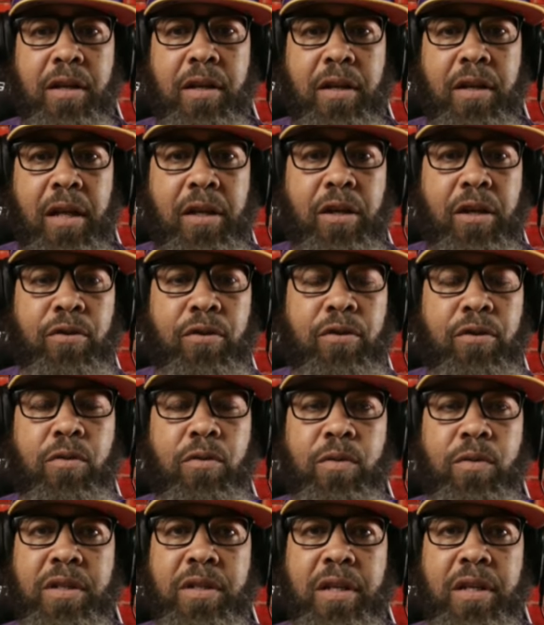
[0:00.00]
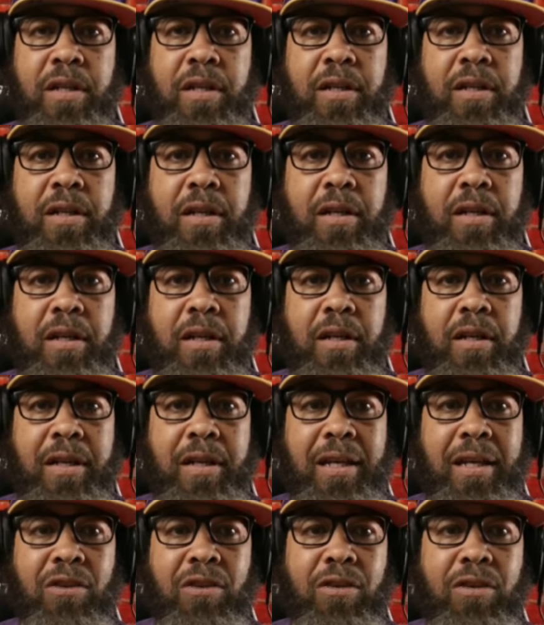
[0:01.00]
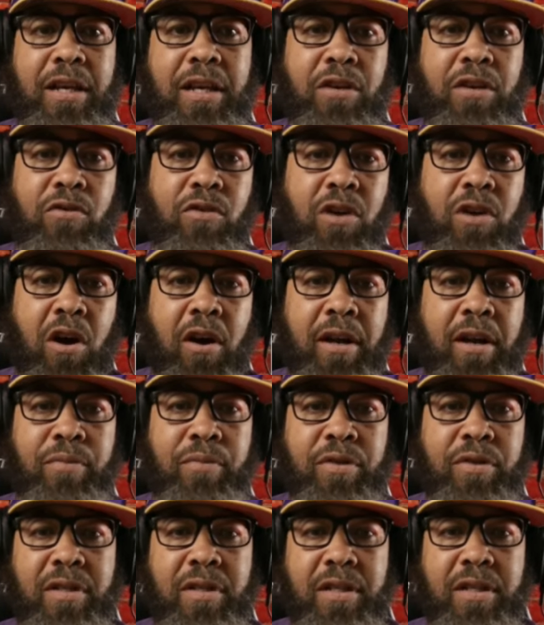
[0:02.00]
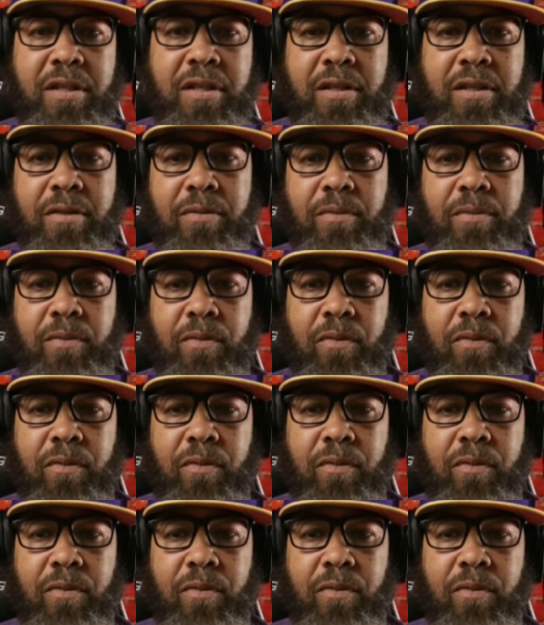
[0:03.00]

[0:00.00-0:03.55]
that the girl was in illegal guarding position.